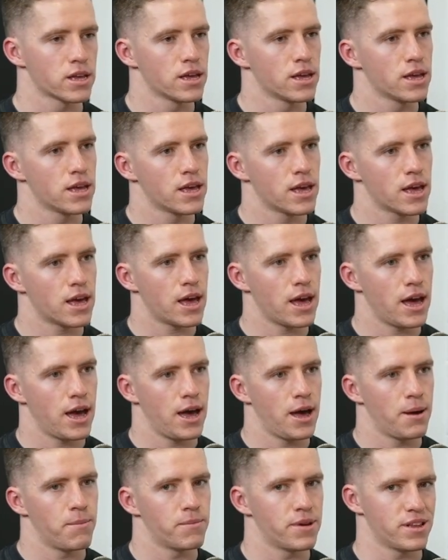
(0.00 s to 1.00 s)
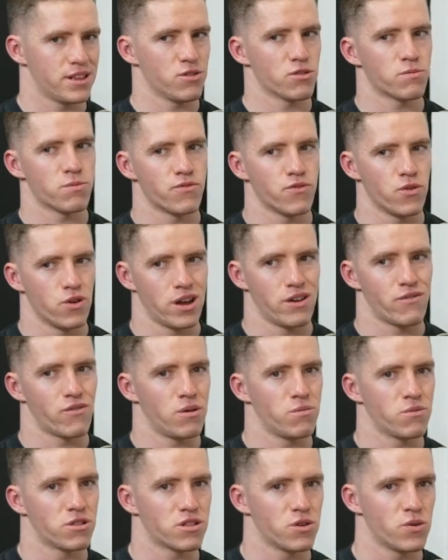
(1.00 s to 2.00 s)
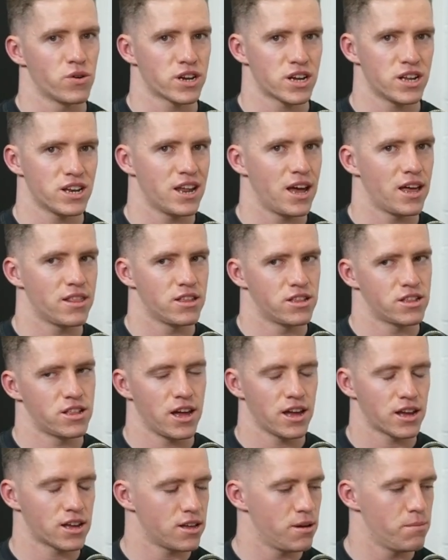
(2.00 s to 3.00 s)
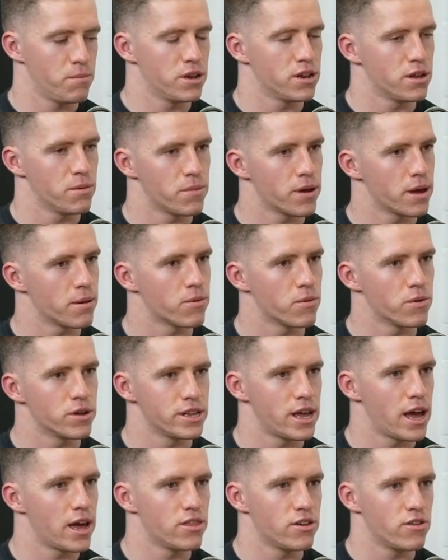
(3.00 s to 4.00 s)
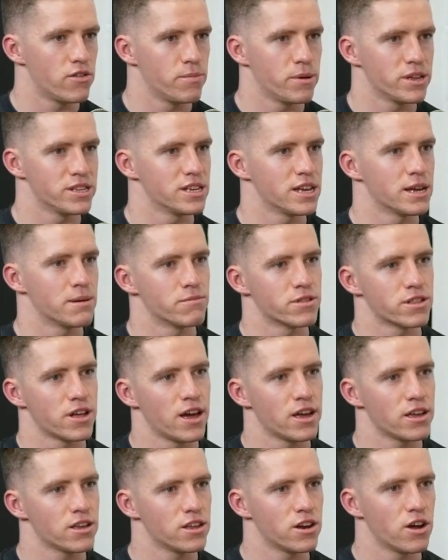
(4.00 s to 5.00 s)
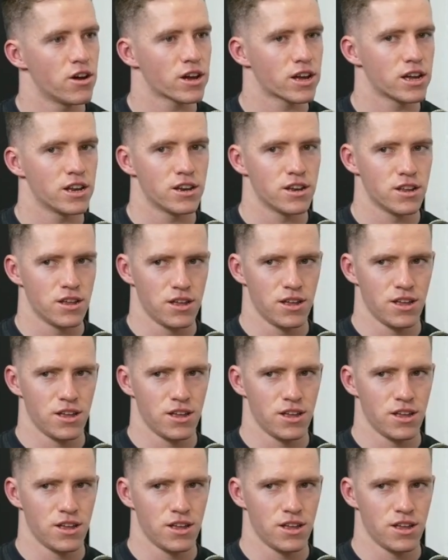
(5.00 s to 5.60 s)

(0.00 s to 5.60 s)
Yeah. Um, and that was before everyone was doing it. Now there's like a million people a day that are in my DMs, like, you know, I can,